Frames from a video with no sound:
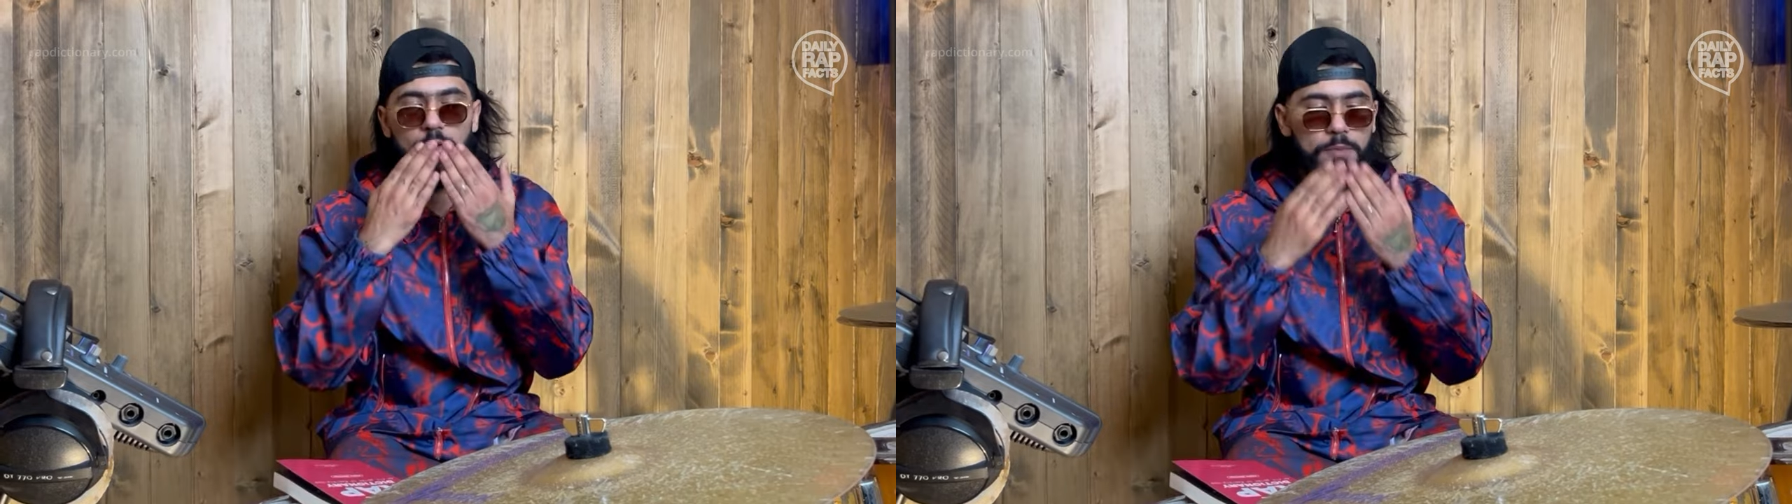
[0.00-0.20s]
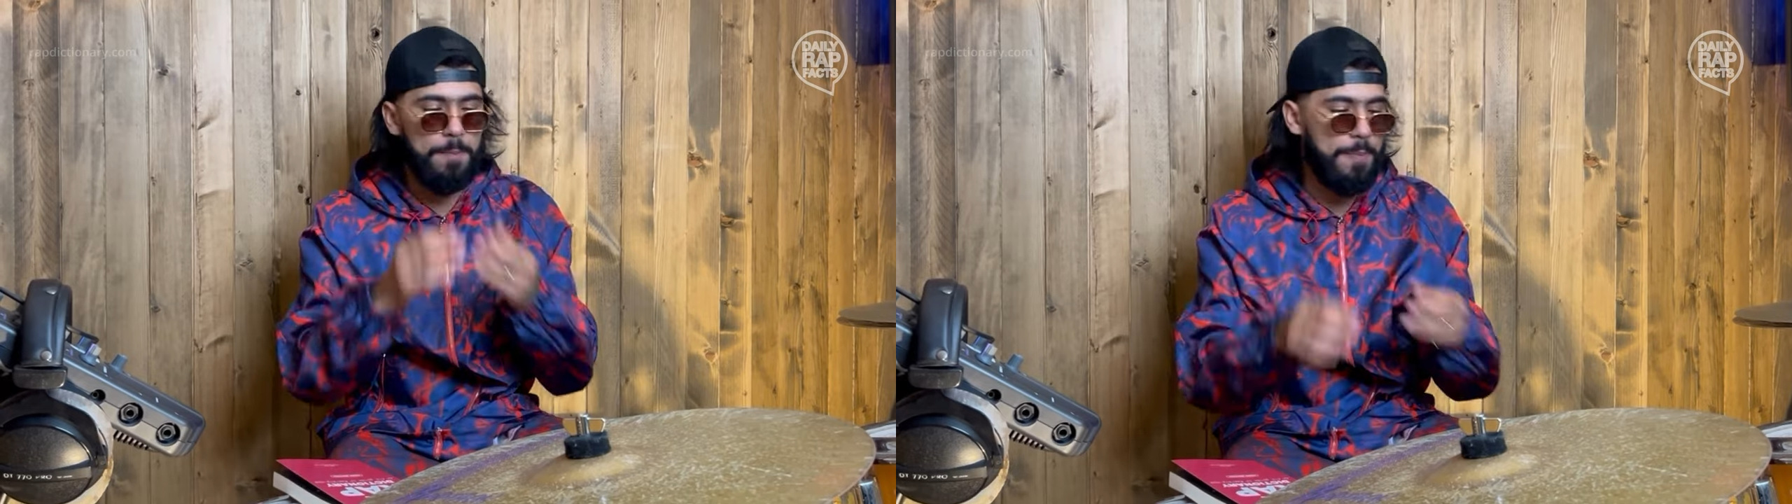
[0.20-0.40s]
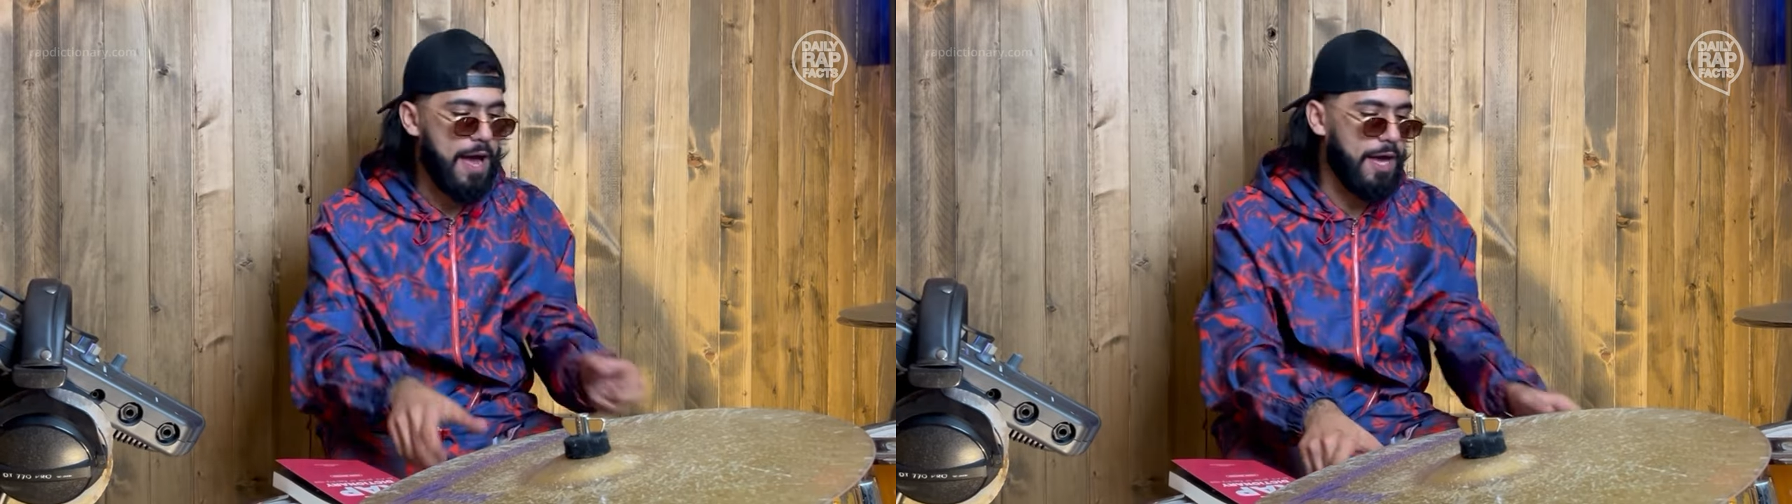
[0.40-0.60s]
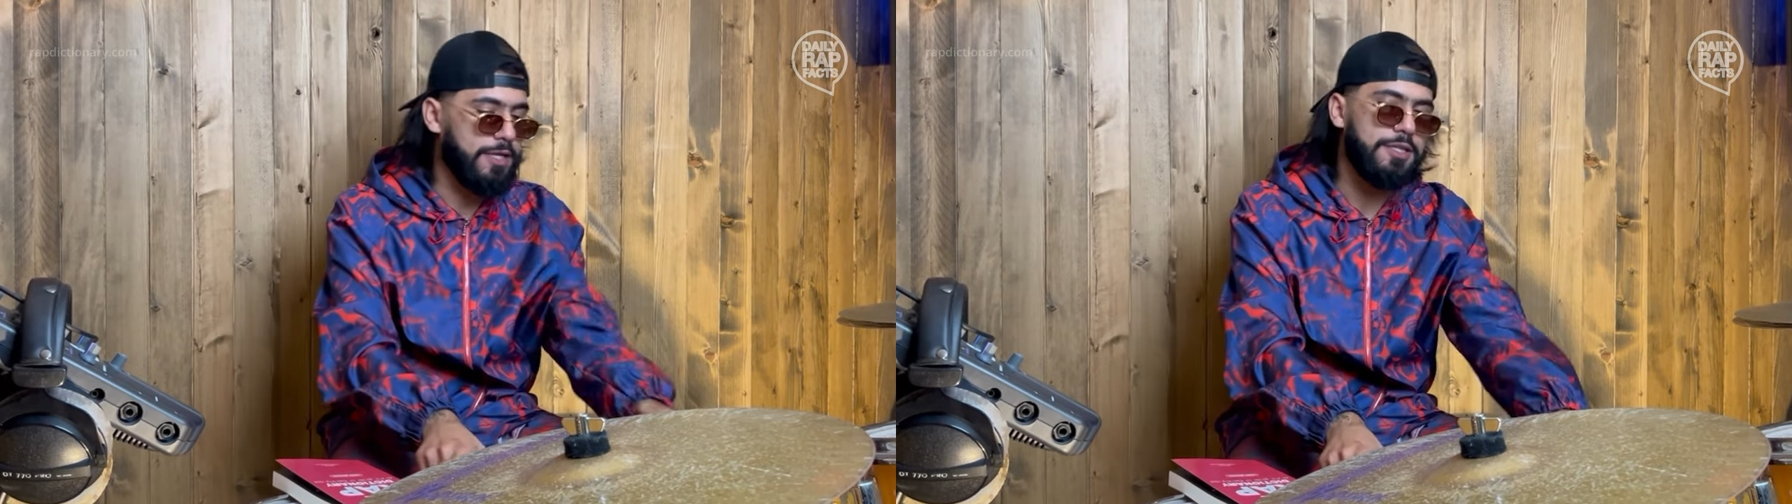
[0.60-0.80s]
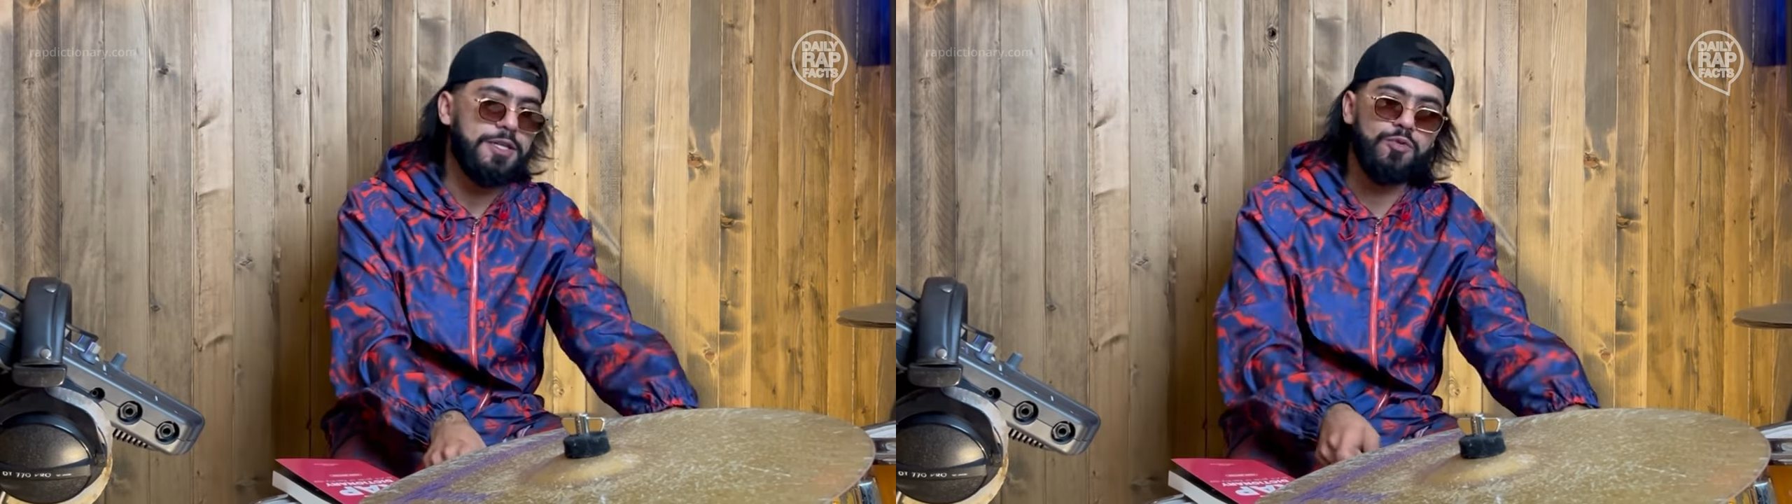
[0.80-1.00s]
Bye bye.
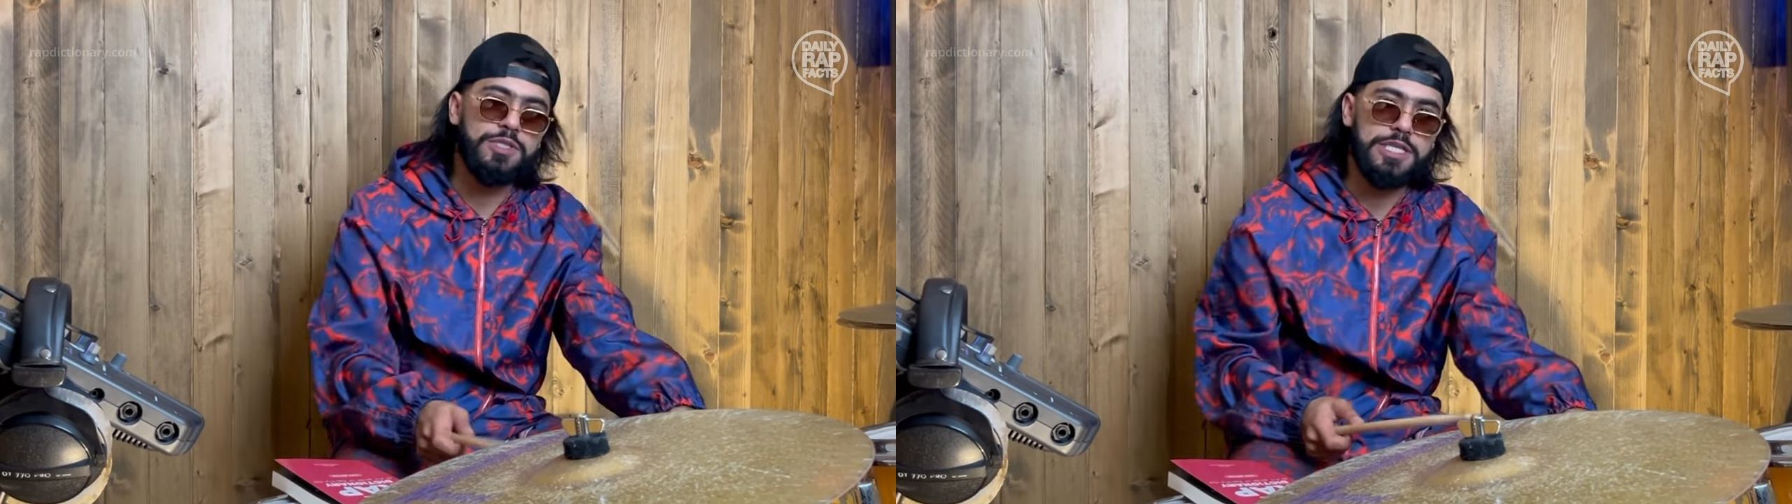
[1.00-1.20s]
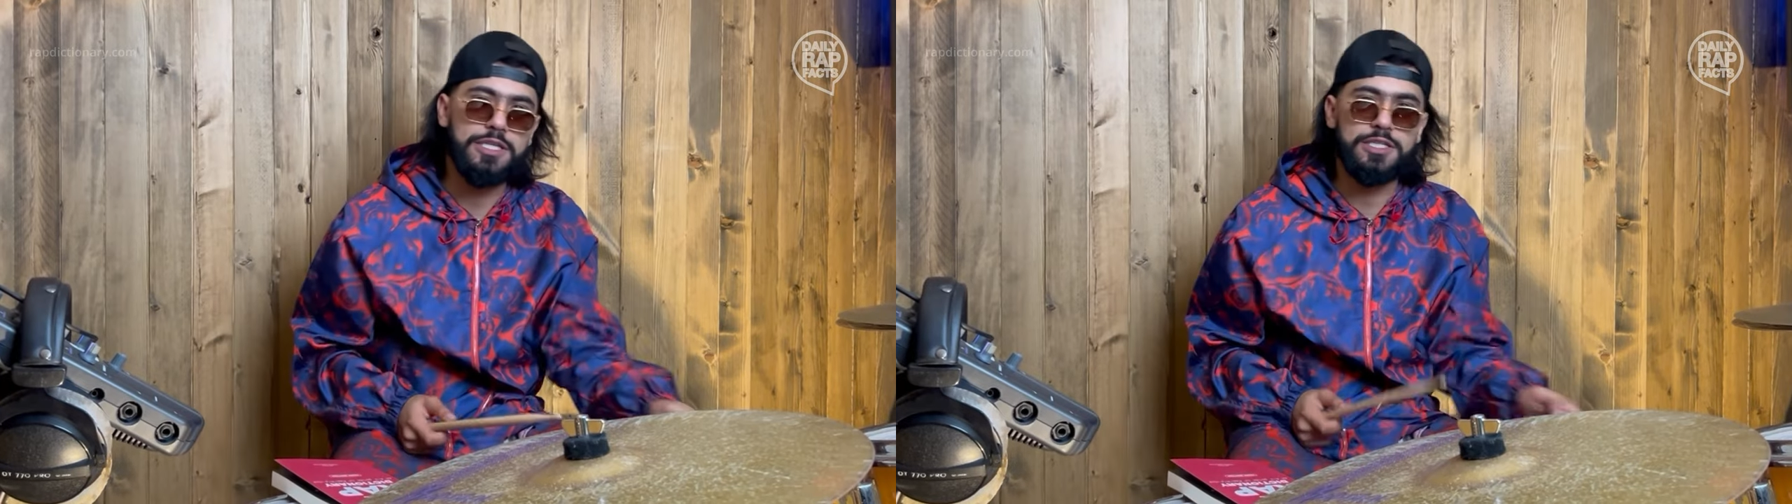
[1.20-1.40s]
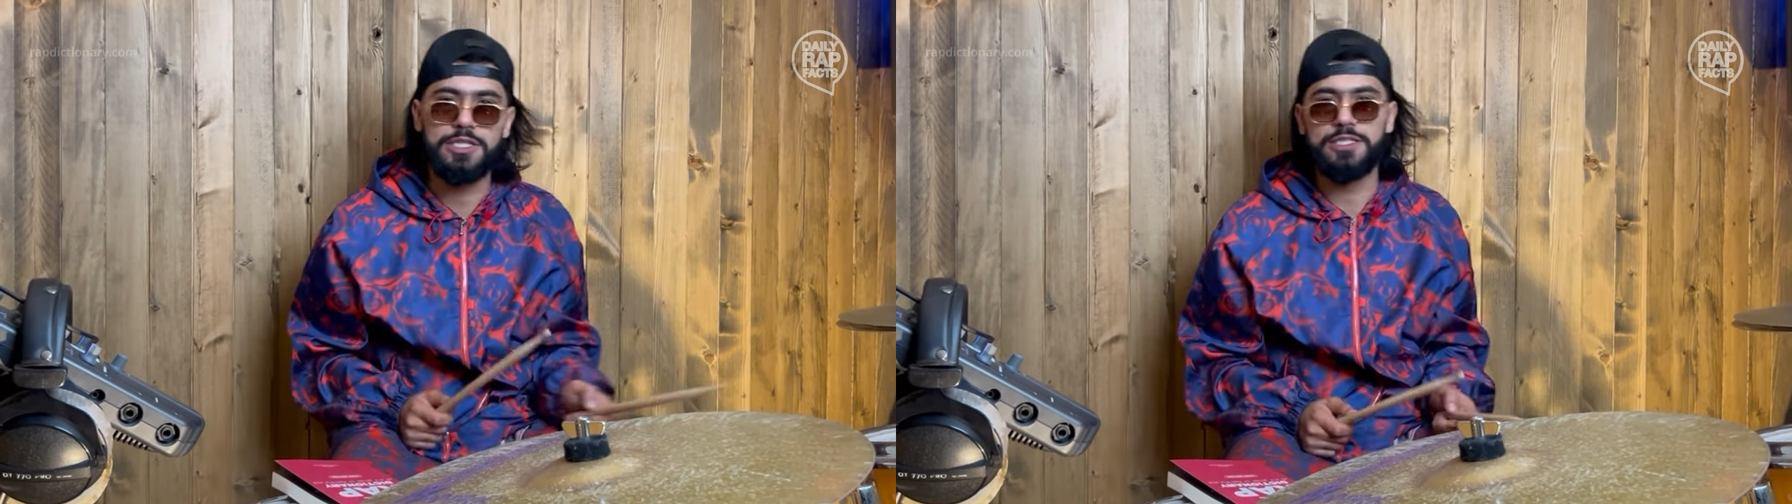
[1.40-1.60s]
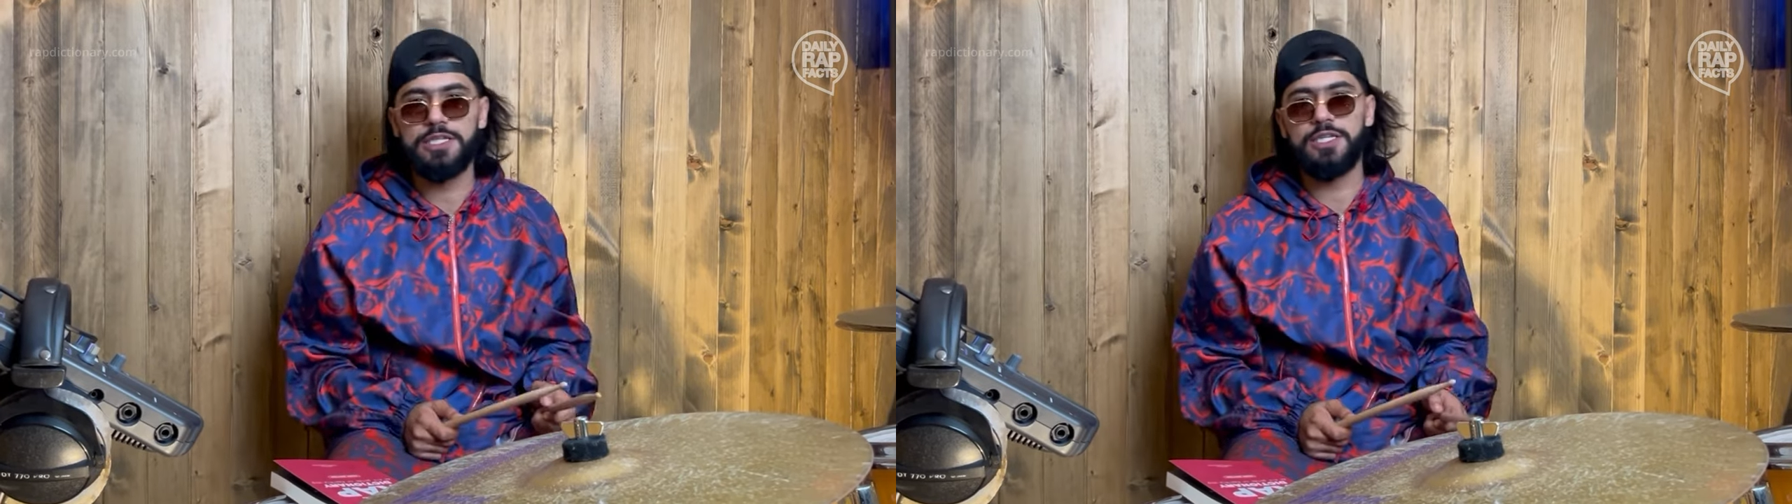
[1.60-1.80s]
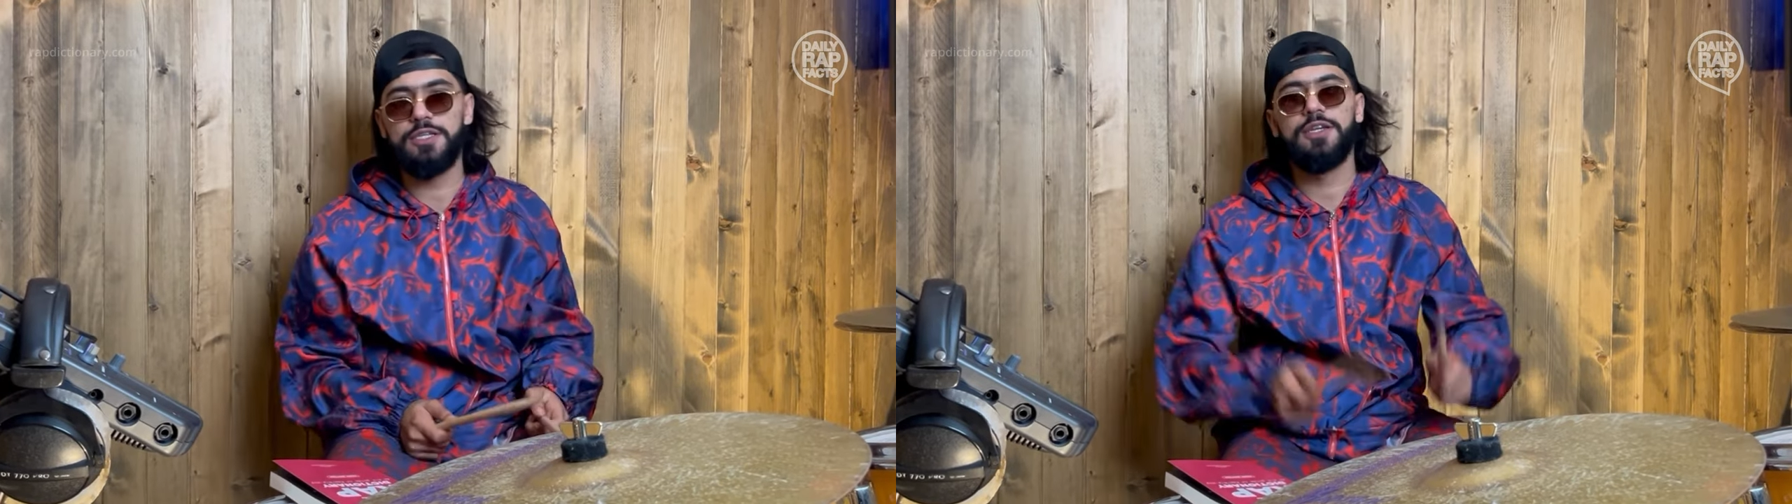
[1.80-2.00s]
It was EGT,